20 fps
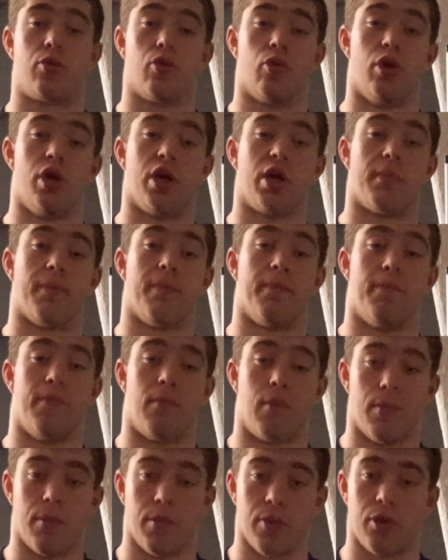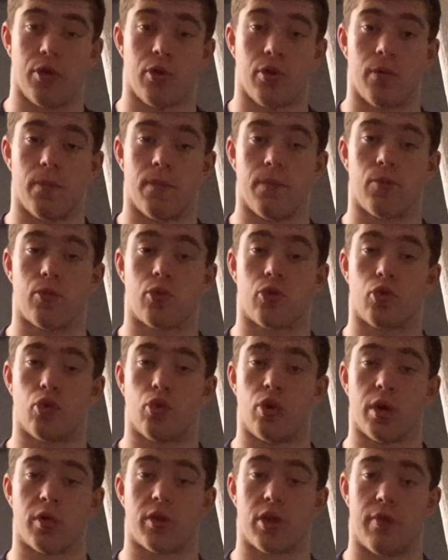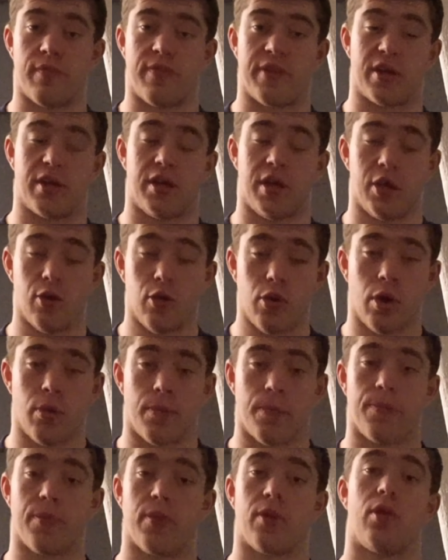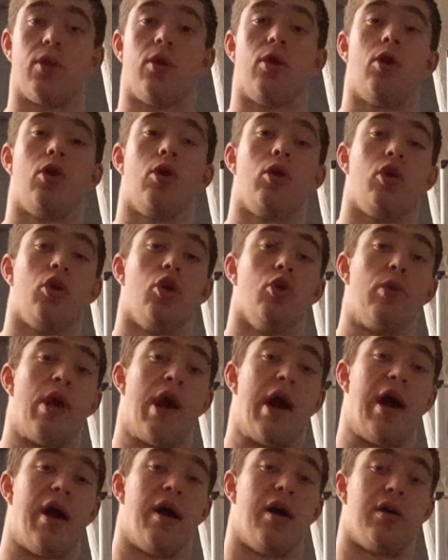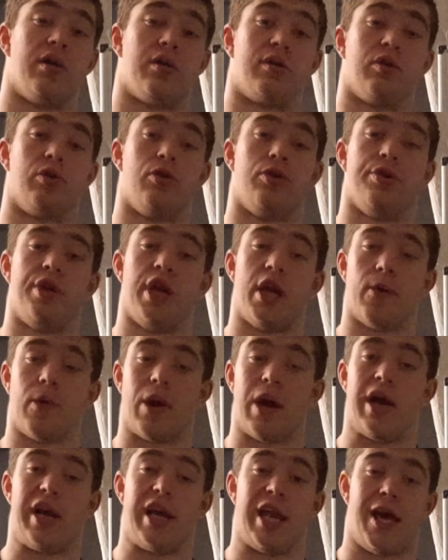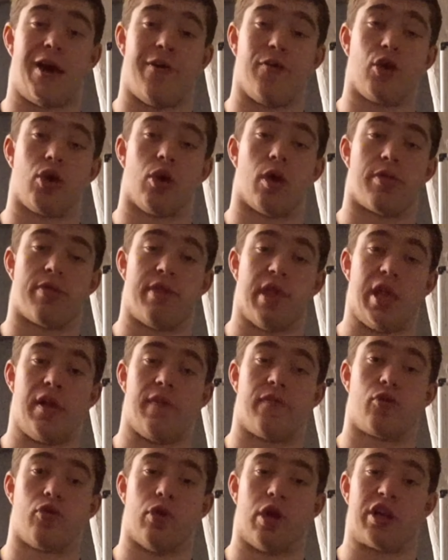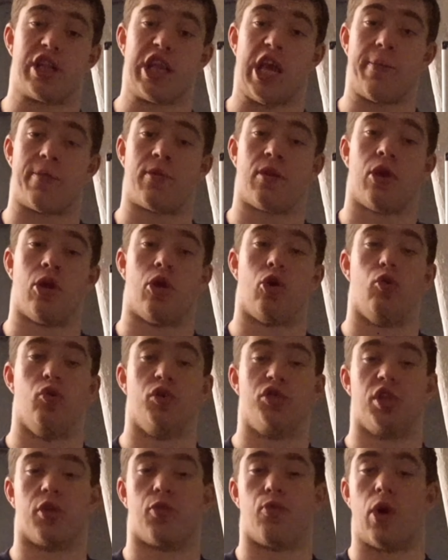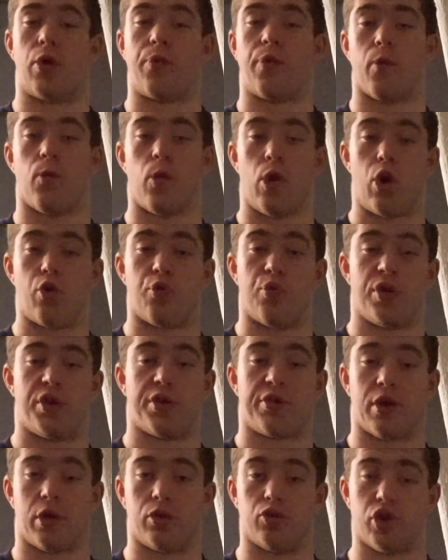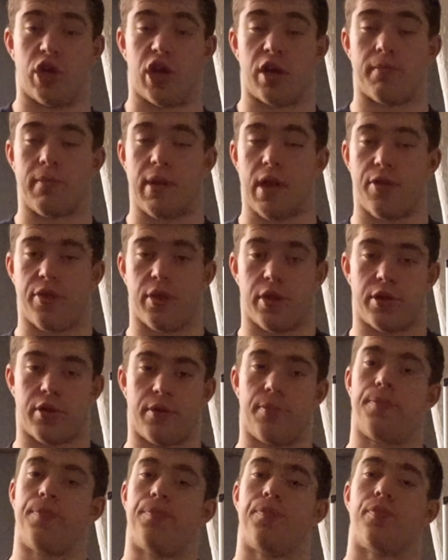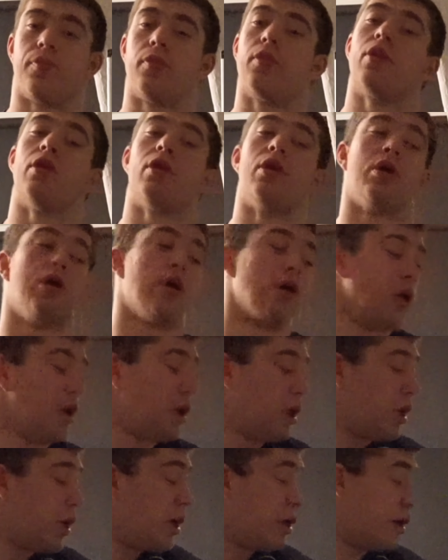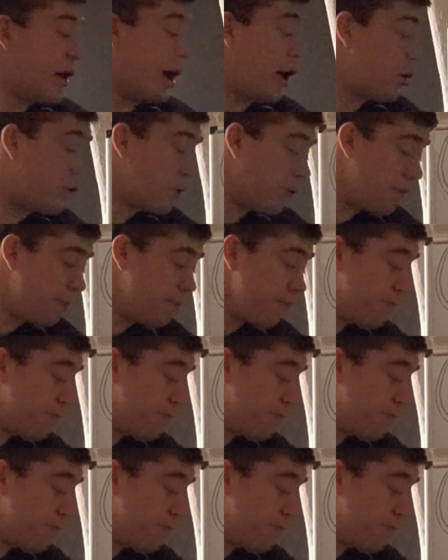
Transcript: doing something new, you are never allowing yourself to adapt, which is what we want with the conjugate method. Now,